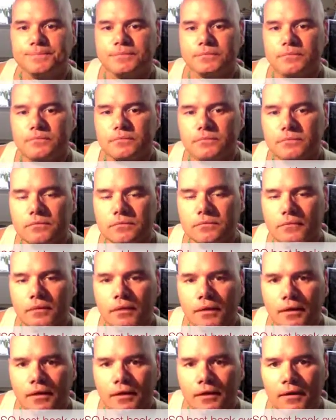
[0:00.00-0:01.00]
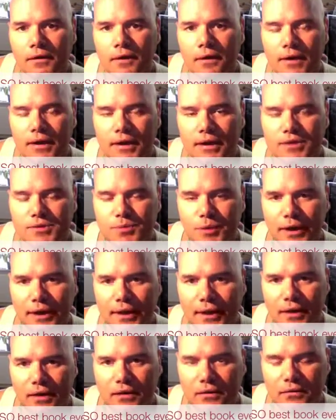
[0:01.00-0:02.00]
is where
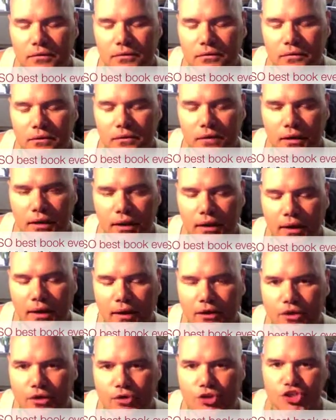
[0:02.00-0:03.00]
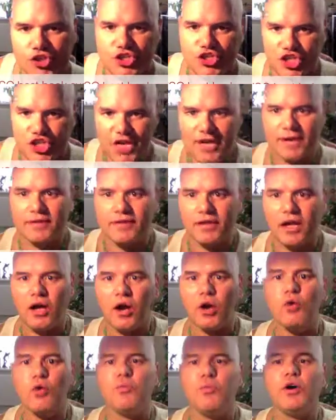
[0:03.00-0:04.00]
you shake the whole body for
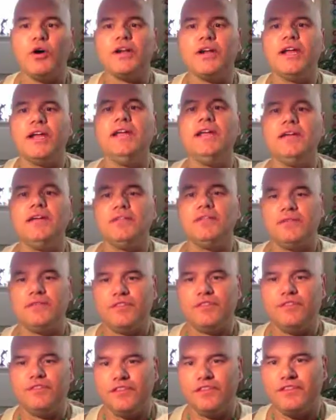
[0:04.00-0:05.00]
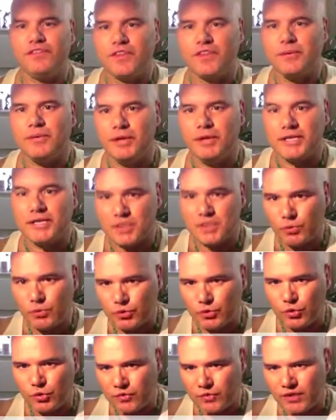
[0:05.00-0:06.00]
15 minutes. I will do a video on it. You
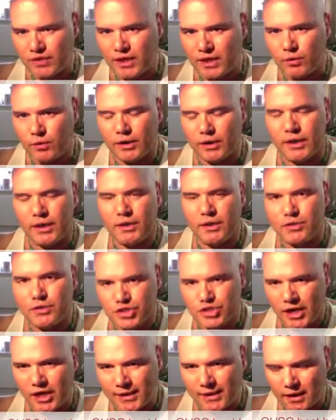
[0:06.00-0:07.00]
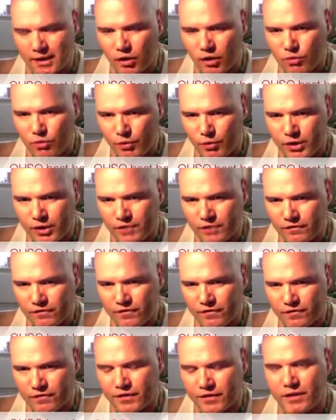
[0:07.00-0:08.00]
shake the whole body for 15 minutes.
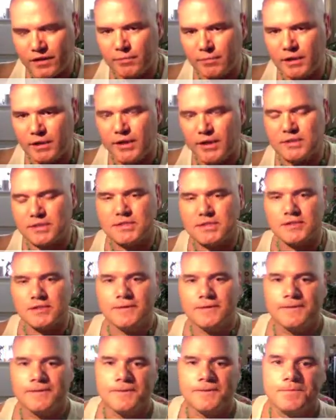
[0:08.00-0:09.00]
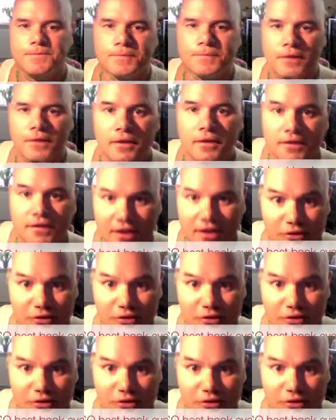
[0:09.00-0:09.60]
Then you dance for 15